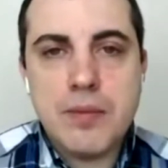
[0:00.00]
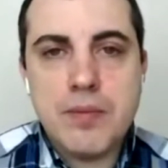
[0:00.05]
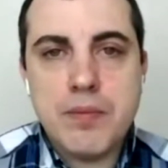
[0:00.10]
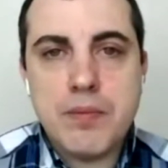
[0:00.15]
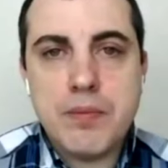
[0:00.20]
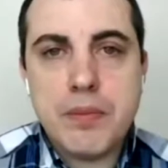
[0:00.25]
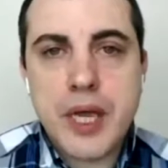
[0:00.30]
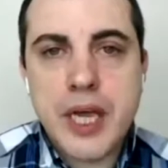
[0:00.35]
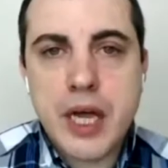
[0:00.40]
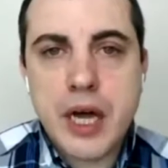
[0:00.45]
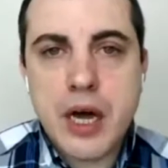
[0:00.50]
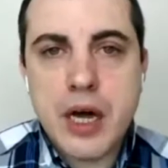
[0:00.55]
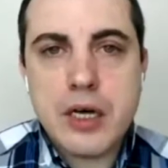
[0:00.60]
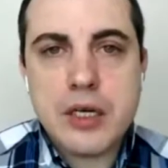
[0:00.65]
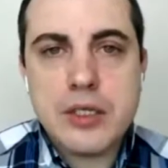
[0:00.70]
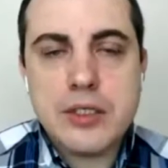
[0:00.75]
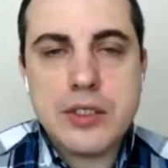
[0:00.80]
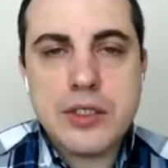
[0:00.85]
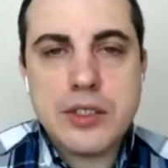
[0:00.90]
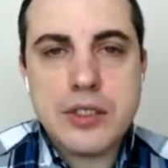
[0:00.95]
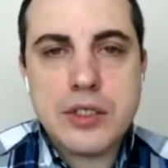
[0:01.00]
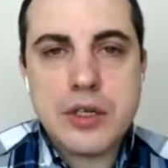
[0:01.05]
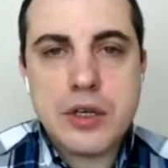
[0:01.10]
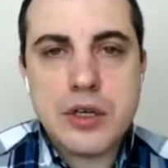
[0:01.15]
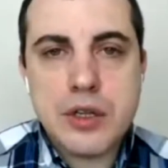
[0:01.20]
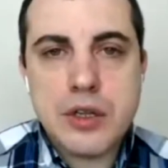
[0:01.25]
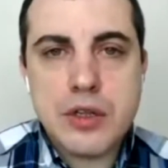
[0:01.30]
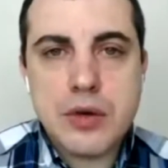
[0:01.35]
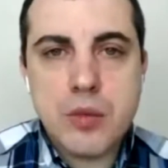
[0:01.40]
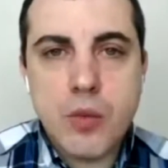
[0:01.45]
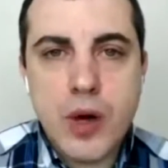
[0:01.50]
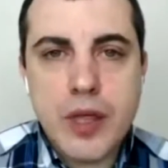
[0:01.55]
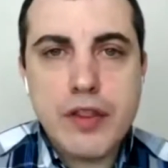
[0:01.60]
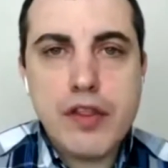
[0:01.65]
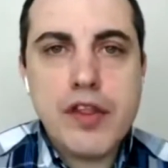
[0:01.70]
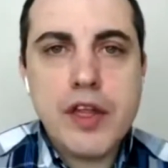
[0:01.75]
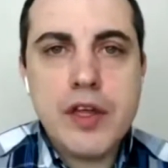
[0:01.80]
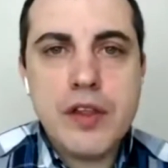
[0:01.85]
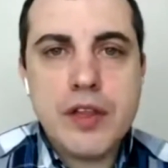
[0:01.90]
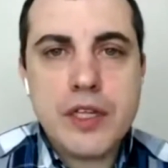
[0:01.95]
because the one
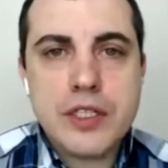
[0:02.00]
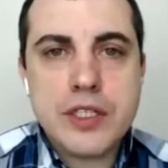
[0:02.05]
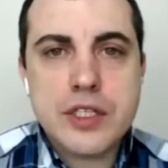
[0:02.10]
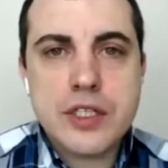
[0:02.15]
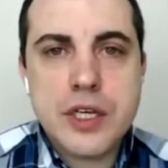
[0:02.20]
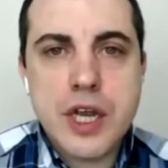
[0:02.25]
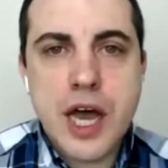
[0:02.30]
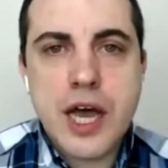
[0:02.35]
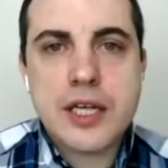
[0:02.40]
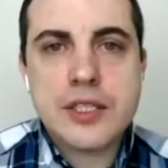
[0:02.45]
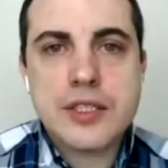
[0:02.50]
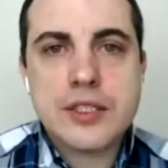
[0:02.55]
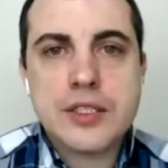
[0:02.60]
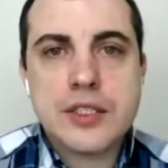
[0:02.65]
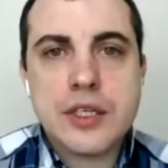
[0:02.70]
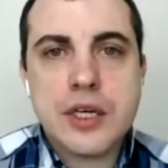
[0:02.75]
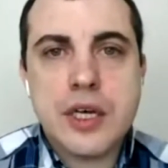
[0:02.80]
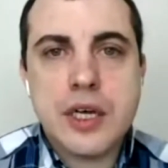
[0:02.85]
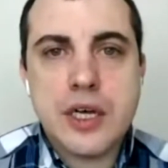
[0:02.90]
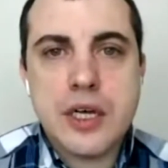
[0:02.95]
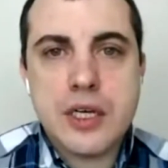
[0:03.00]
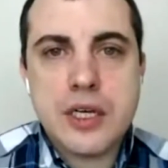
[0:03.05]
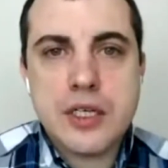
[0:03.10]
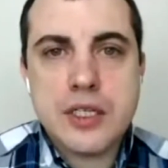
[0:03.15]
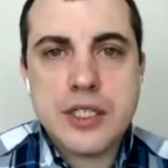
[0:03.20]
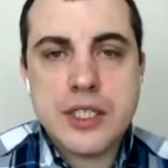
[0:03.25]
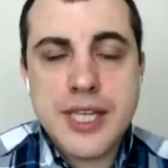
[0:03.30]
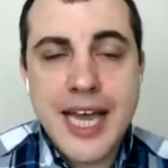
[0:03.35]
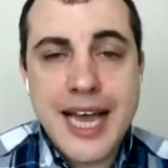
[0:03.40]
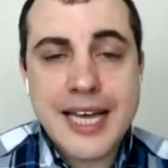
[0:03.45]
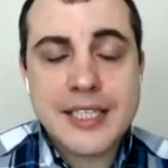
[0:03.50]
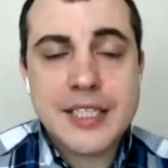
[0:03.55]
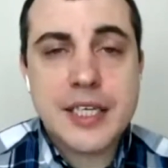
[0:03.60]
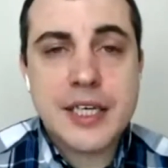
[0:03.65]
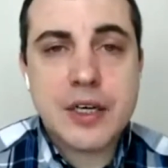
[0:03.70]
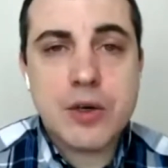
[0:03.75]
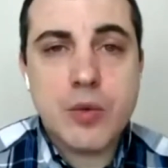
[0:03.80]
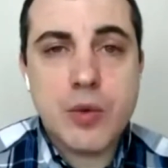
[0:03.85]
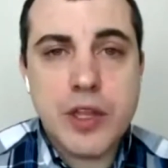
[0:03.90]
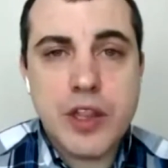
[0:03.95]
thing that's not
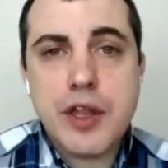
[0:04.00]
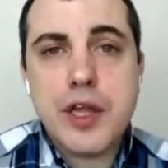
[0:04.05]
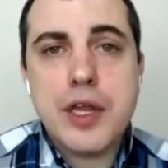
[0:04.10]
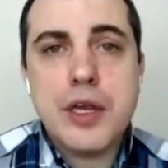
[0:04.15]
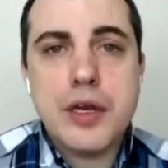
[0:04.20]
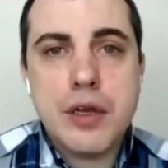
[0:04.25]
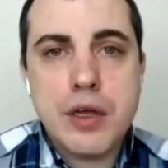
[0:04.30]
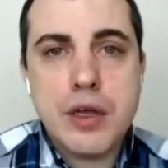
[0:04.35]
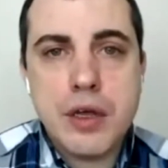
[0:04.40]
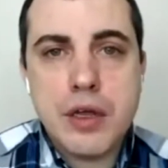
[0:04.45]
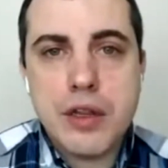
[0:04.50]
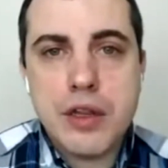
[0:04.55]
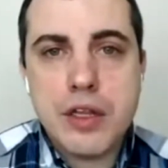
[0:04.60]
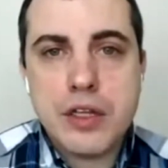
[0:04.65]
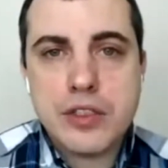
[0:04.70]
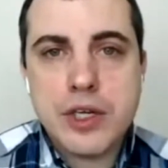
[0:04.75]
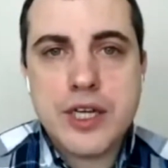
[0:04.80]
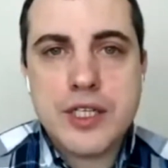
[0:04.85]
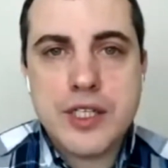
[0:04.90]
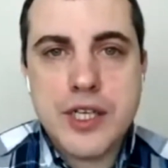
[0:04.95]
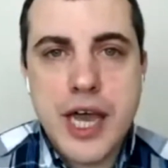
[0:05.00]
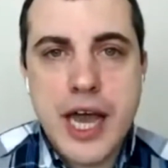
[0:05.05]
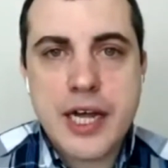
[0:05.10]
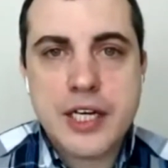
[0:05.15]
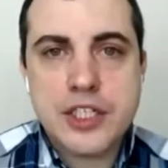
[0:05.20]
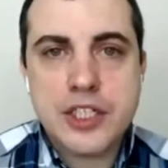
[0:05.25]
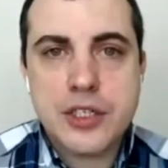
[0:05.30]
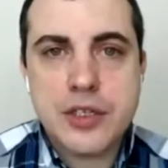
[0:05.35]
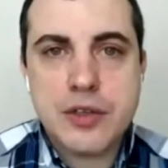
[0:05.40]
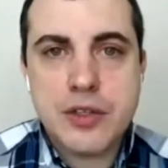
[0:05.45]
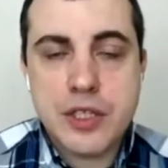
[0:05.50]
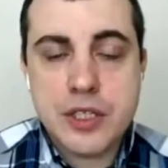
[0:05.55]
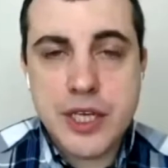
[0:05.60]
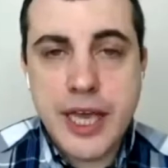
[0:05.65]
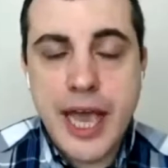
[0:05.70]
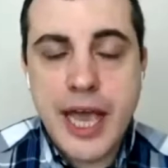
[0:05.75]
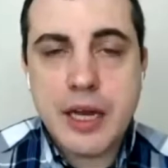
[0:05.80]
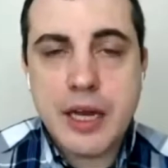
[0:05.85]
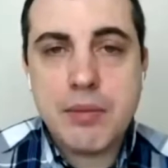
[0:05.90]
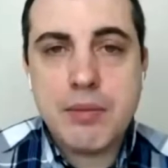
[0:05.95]
static within the transaction that
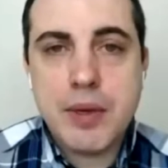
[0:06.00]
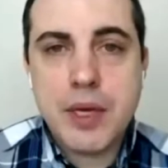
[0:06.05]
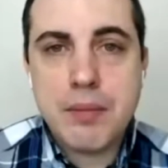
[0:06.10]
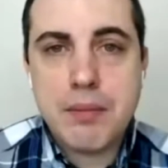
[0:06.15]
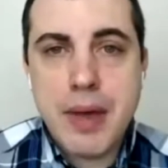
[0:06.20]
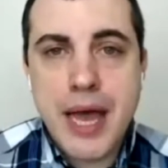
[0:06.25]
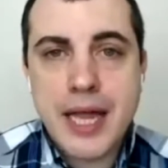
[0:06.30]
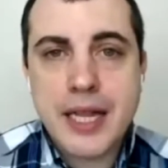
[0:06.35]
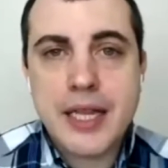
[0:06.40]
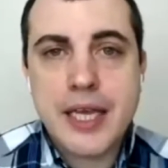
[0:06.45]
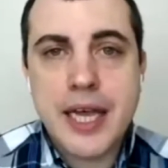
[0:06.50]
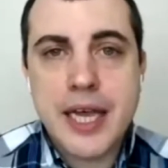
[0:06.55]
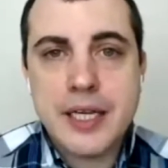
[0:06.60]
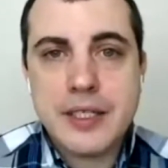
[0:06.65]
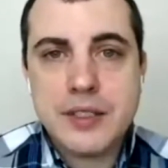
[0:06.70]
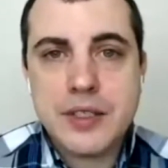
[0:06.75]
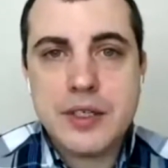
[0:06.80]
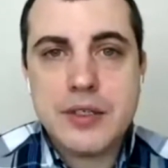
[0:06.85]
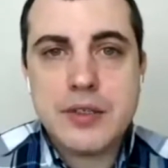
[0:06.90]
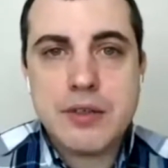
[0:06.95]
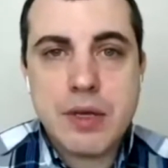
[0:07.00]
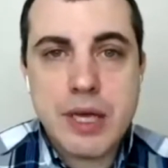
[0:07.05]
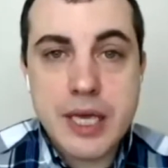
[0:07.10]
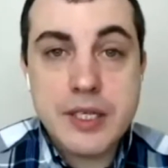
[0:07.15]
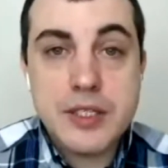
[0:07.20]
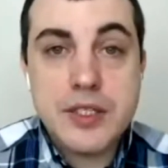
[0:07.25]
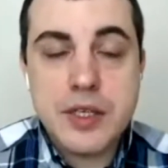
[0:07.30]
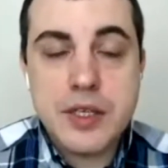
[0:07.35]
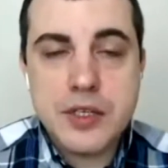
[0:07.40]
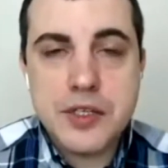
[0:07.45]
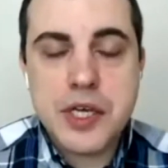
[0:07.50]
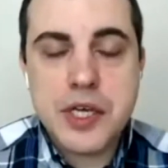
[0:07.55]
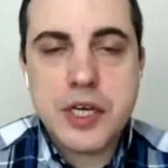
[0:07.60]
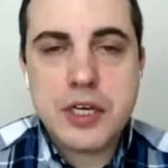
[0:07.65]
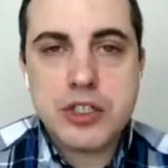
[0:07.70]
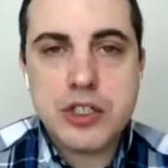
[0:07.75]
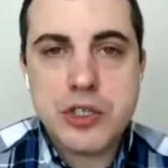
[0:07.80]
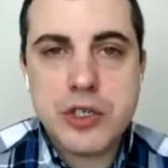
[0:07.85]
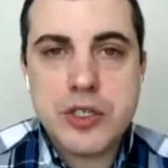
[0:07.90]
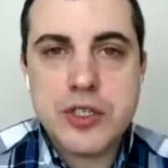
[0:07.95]
can be malleated is the
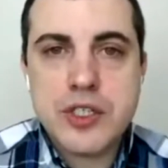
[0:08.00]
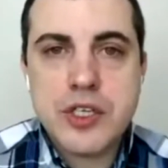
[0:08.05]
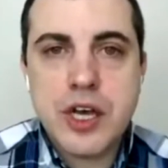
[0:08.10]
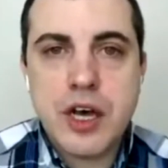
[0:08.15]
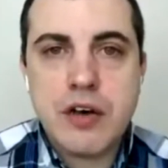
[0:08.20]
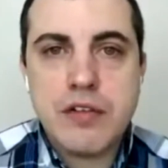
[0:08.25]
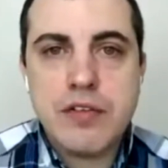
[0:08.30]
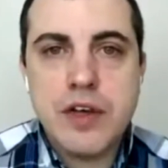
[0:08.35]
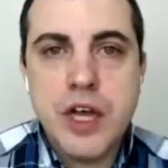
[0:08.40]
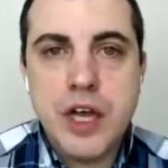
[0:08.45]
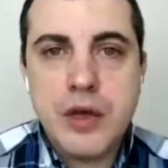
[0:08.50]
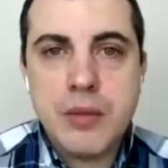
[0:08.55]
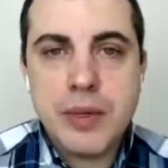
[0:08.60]
signature itself,